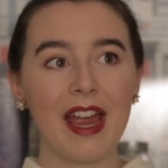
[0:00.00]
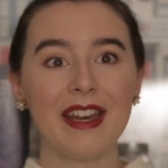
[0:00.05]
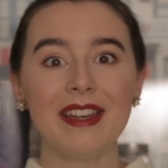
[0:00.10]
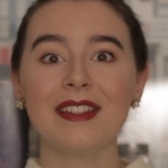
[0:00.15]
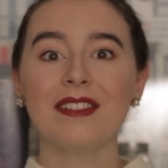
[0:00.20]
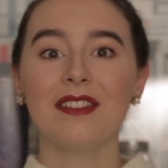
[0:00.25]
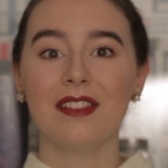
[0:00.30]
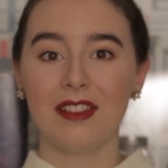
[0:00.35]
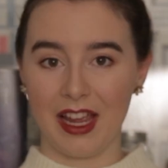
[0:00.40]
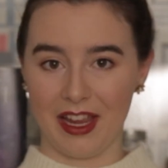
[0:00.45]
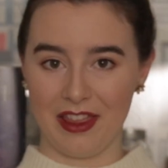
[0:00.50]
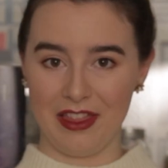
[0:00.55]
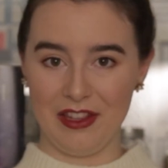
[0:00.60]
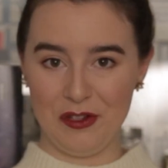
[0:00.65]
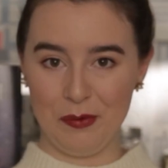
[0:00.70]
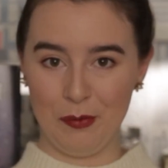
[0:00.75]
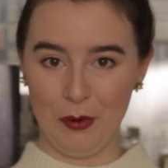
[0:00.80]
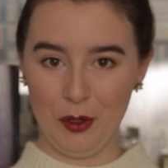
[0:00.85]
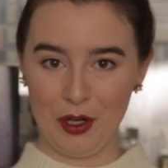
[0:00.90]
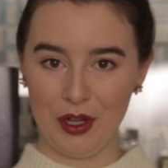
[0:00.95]
I didn't like
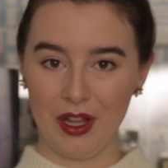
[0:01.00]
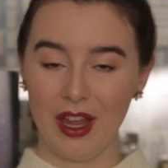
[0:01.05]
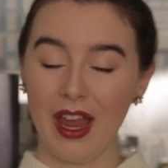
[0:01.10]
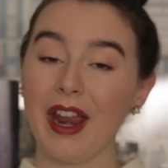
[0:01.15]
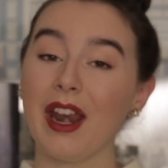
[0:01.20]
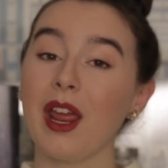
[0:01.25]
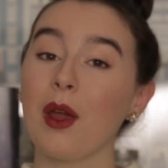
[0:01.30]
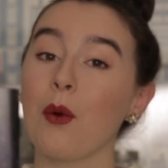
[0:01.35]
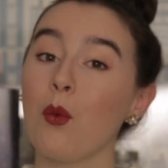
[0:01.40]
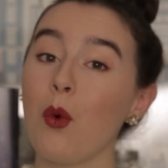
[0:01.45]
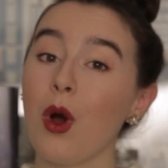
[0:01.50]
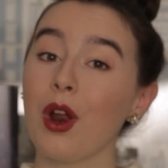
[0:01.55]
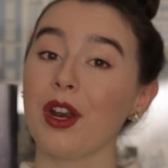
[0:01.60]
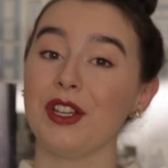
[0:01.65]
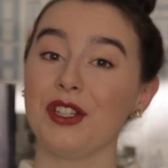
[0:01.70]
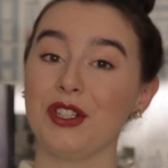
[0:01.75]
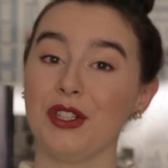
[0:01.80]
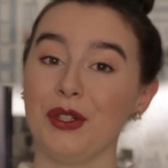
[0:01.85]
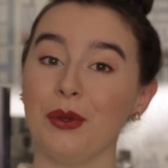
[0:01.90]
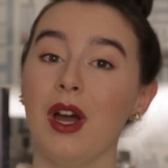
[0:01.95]
this book, and I
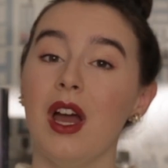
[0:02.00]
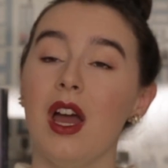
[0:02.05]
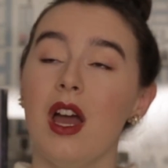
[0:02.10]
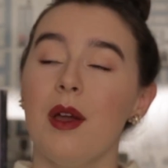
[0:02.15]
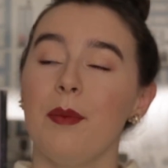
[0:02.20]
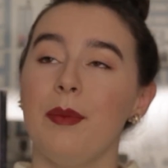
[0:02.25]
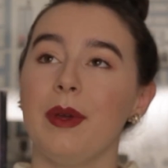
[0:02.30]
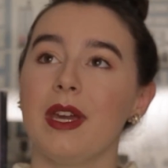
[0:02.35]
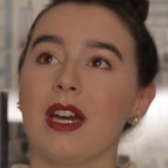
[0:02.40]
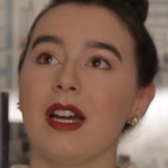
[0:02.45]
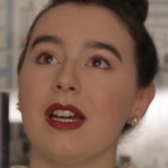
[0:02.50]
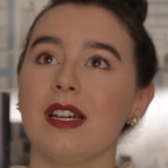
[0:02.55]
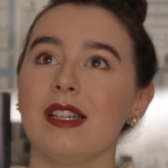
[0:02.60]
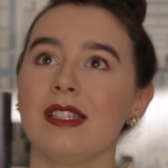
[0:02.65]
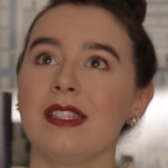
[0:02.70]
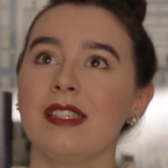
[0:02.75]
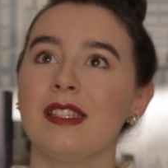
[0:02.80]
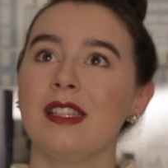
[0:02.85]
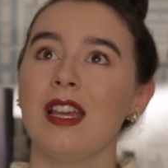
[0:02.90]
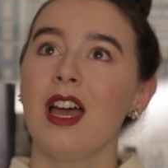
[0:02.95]
wanted to,
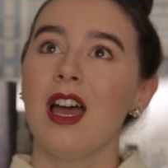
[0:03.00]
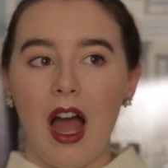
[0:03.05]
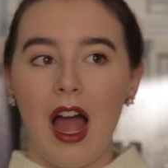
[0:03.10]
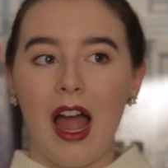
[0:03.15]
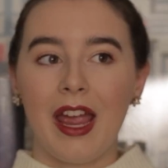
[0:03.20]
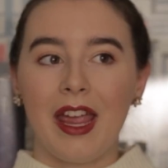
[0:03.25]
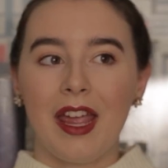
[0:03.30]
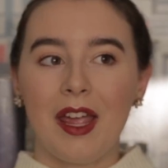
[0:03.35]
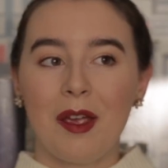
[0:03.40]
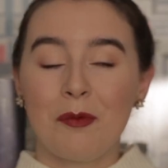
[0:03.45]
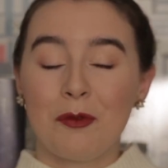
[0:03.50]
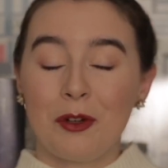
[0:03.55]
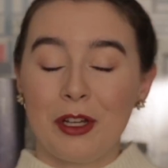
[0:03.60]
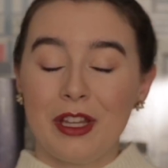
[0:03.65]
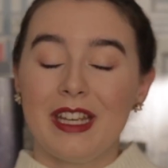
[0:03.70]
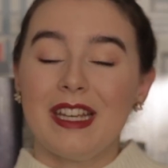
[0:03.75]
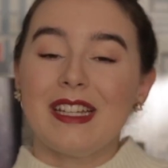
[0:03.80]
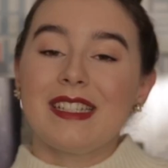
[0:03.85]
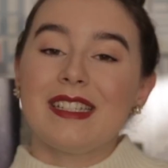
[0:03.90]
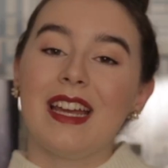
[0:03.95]
because I am
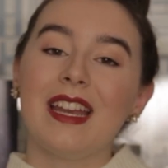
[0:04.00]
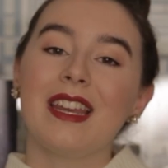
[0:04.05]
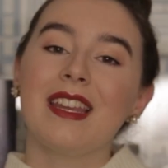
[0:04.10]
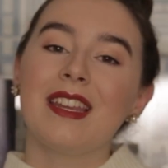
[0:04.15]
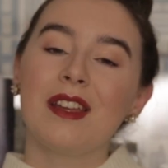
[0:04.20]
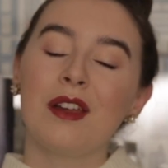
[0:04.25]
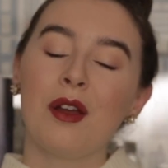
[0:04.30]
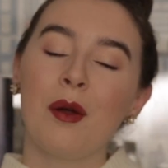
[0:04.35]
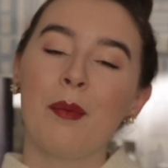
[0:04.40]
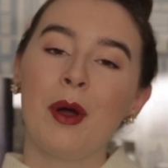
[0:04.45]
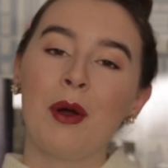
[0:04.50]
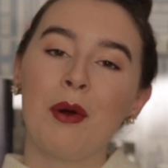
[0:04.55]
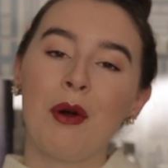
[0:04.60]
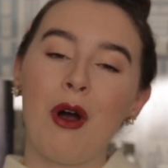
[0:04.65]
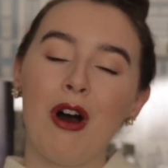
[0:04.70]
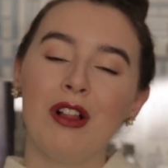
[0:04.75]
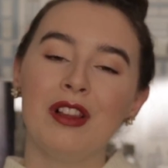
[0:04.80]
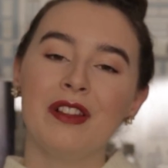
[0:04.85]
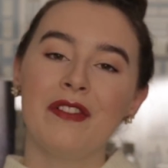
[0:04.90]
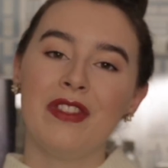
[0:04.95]
really excited about
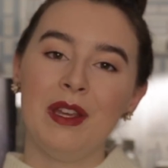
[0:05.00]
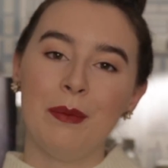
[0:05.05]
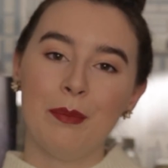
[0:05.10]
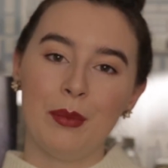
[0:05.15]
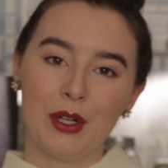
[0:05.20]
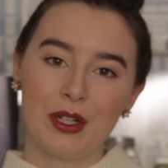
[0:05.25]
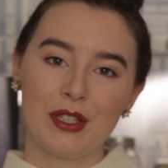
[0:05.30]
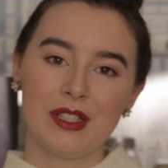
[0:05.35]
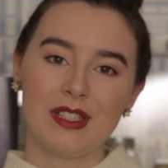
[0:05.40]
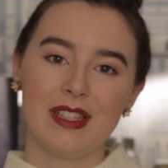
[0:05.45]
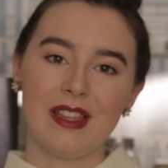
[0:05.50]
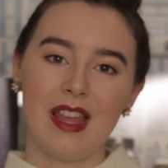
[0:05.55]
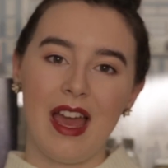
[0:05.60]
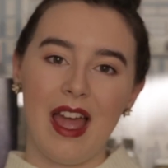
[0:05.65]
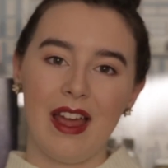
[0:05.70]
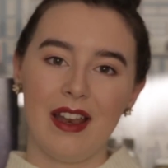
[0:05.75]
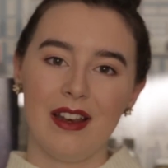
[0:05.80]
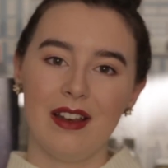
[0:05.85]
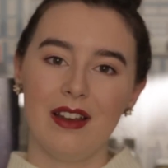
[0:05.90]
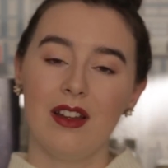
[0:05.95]
all of the books
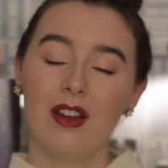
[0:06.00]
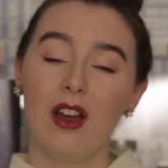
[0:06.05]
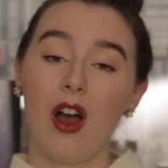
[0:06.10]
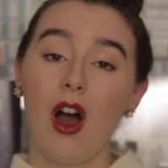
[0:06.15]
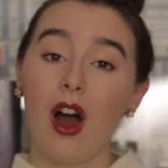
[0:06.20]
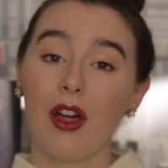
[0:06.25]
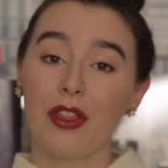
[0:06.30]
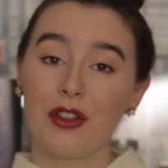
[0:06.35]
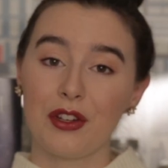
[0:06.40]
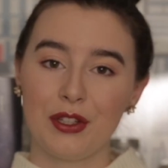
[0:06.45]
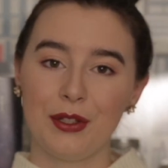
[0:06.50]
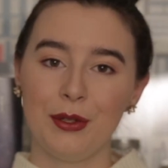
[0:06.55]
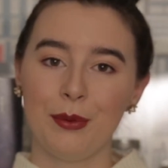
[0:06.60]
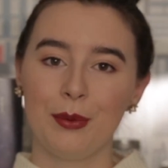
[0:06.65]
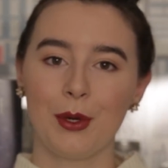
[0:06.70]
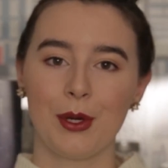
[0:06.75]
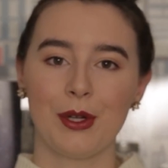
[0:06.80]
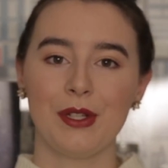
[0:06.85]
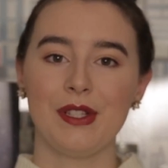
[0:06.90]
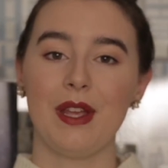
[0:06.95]
that
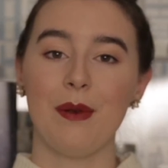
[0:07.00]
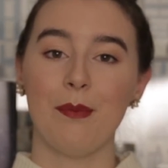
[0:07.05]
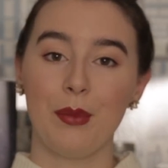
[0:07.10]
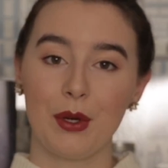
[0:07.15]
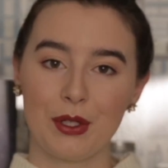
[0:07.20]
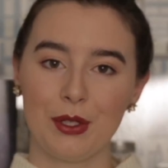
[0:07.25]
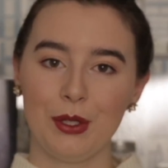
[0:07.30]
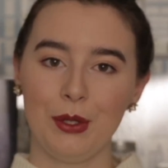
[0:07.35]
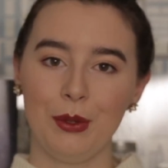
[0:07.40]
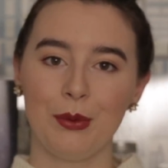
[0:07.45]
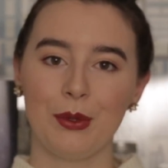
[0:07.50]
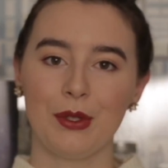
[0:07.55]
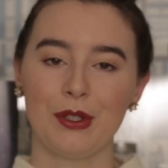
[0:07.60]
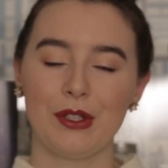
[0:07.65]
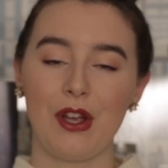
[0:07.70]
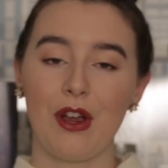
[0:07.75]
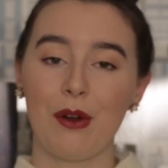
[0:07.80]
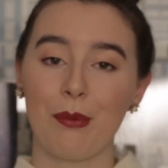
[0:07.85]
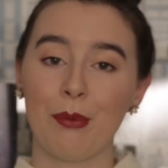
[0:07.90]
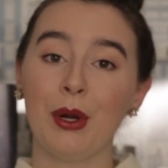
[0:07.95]
author-tubers and
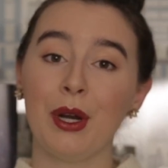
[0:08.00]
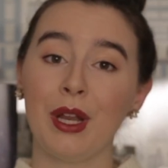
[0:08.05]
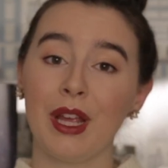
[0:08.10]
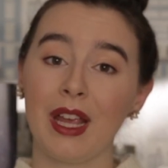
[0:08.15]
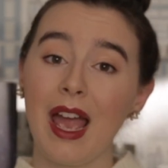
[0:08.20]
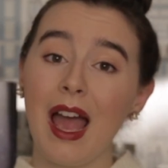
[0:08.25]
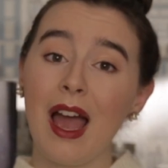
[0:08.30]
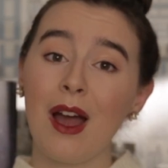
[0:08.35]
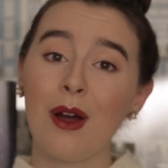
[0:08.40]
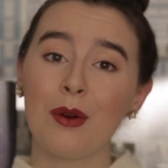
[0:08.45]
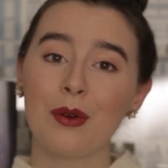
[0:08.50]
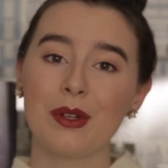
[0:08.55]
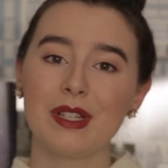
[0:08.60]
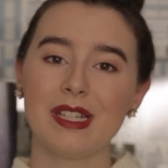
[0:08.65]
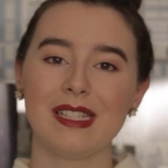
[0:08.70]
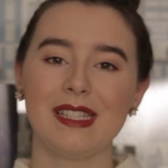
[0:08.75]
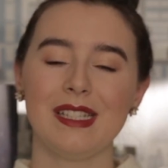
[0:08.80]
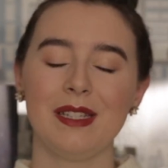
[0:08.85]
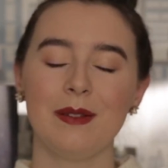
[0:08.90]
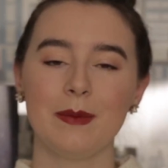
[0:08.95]
booktubers are putting out.
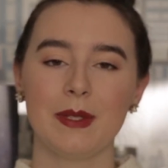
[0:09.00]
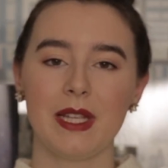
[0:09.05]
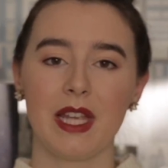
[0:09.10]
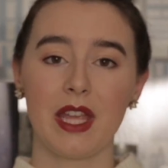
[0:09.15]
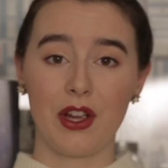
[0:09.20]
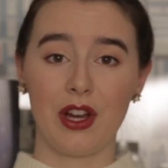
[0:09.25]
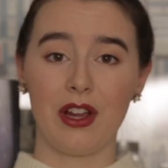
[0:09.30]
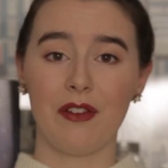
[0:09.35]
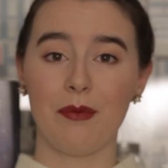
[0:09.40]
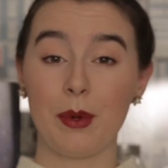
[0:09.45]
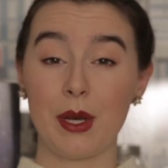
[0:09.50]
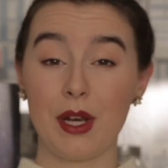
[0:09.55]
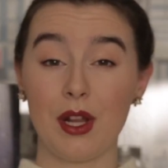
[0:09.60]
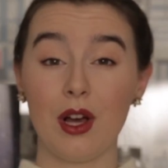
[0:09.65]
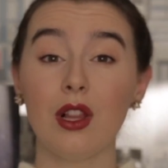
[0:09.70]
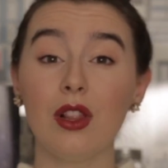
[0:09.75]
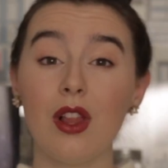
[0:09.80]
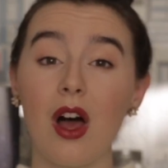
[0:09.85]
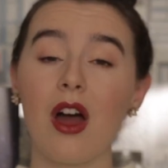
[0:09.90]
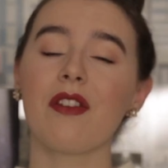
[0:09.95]
It seems like there have been
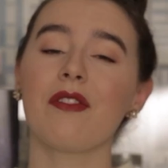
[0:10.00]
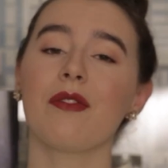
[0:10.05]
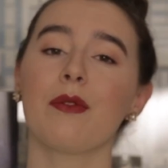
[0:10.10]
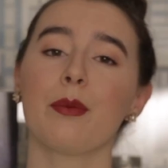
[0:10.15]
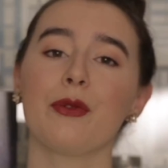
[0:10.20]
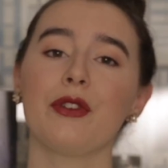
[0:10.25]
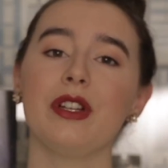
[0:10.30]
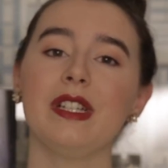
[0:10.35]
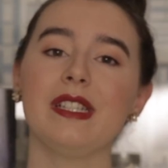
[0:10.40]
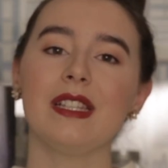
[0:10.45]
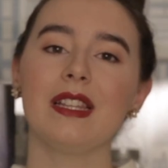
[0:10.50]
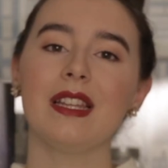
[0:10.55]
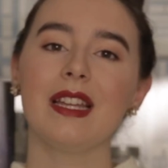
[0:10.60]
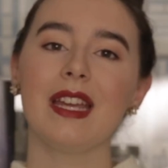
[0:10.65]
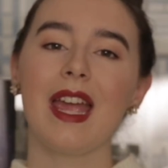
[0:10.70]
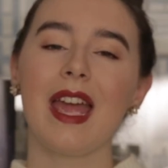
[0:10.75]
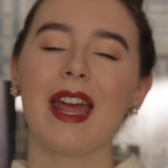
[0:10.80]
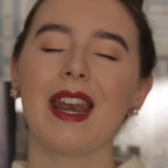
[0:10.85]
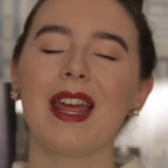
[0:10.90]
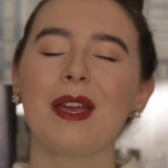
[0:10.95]
a lot of them
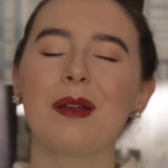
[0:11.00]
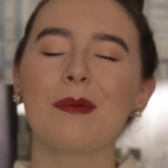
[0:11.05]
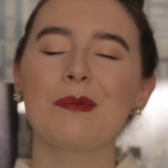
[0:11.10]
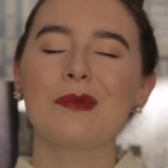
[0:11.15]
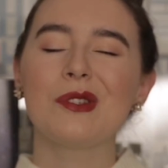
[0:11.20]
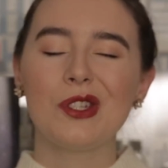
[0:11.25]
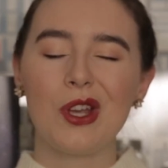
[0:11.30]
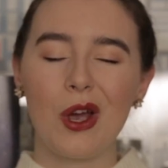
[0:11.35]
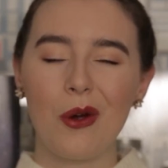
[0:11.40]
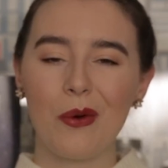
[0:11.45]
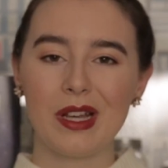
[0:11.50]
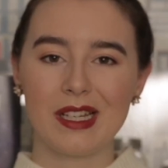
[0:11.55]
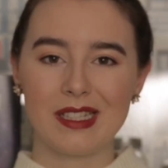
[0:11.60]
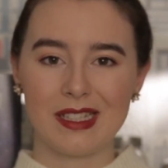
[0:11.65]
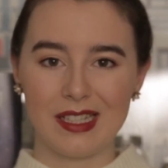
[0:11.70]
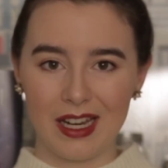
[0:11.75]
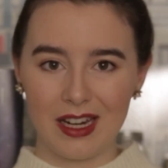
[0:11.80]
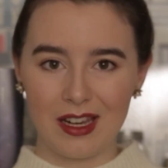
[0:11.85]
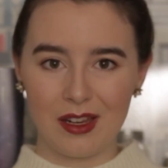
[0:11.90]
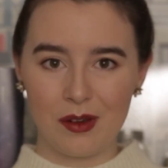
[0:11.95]
recently, and I am so
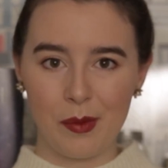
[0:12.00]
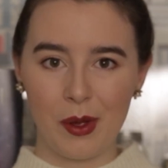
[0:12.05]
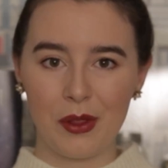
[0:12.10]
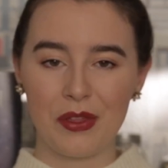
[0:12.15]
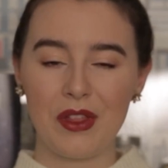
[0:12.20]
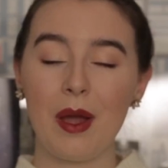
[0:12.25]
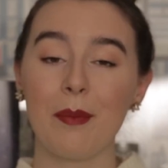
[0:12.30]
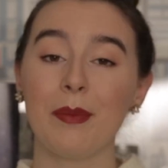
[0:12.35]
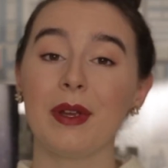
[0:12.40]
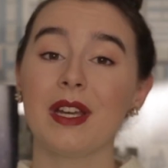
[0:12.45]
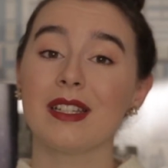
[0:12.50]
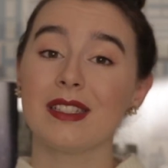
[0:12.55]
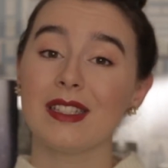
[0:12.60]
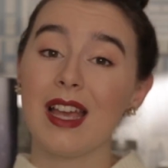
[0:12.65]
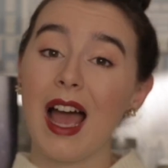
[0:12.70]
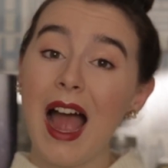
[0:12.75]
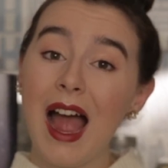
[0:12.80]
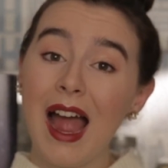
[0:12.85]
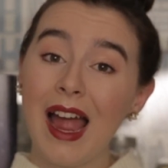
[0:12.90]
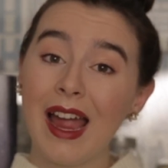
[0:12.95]
excited about that because
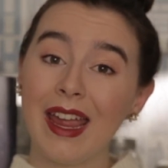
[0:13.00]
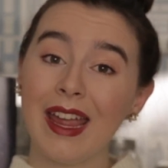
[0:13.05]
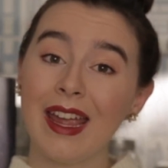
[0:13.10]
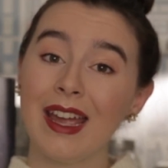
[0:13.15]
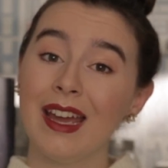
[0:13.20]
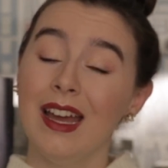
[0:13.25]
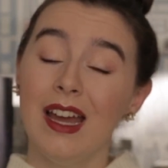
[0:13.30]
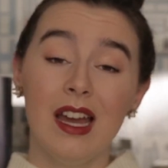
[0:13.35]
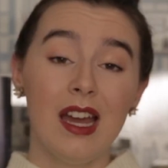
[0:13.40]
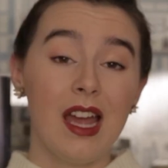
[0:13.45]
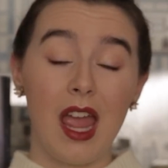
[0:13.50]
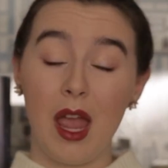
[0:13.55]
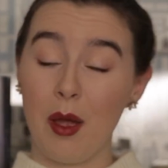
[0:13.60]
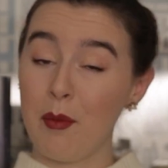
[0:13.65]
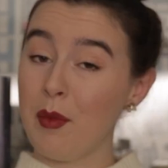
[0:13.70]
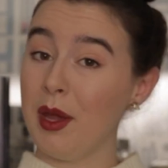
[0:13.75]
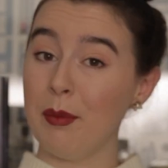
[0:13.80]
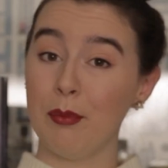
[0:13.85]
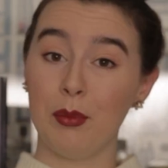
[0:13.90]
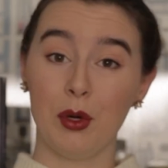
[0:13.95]
I am a